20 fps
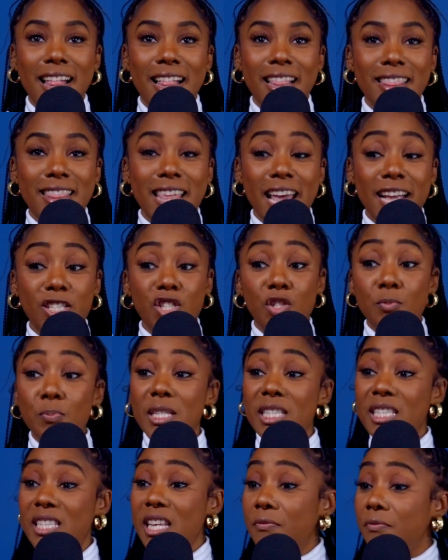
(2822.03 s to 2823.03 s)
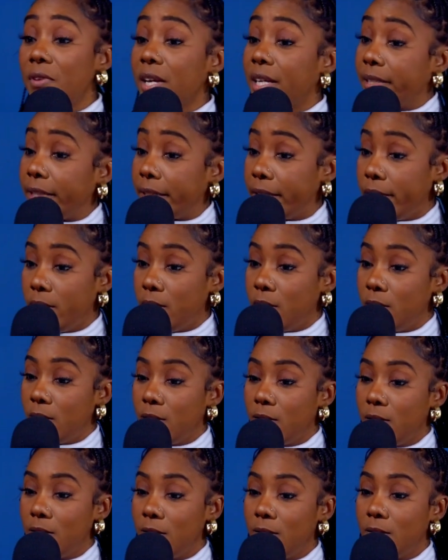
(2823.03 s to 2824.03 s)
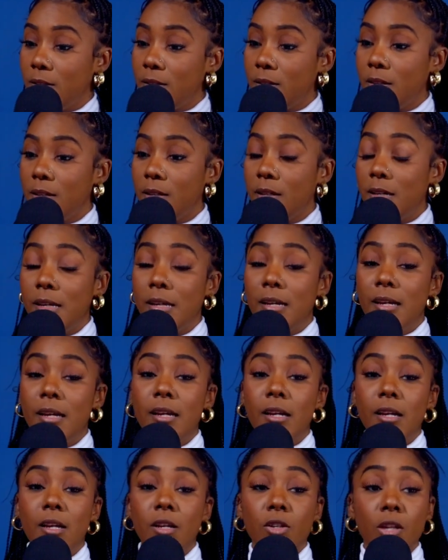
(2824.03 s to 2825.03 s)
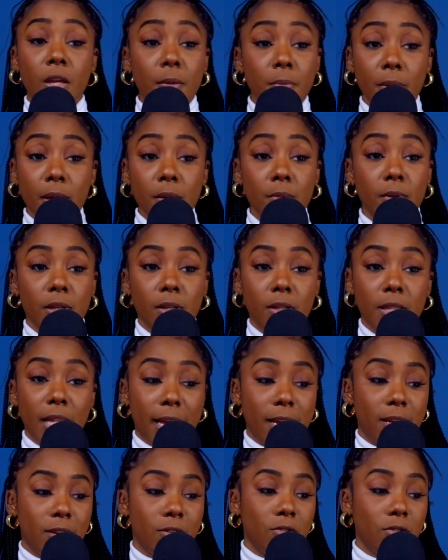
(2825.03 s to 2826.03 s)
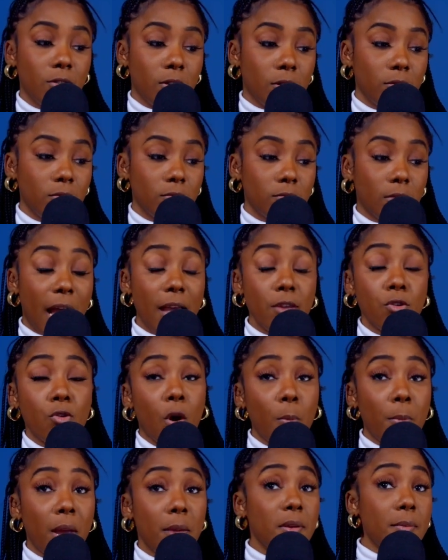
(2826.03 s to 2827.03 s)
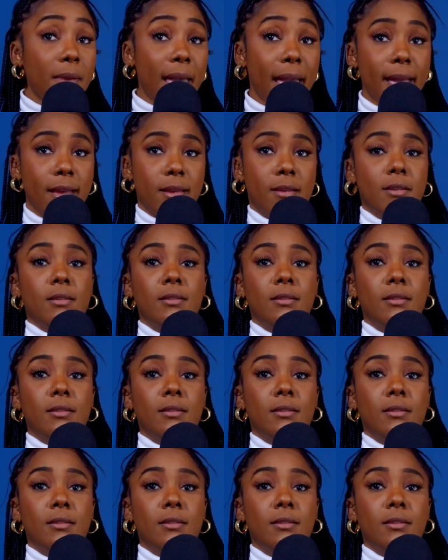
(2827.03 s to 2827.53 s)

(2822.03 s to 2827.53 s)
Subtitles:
that specifically, yeah, baby, like, you know, how you gonna pay me back?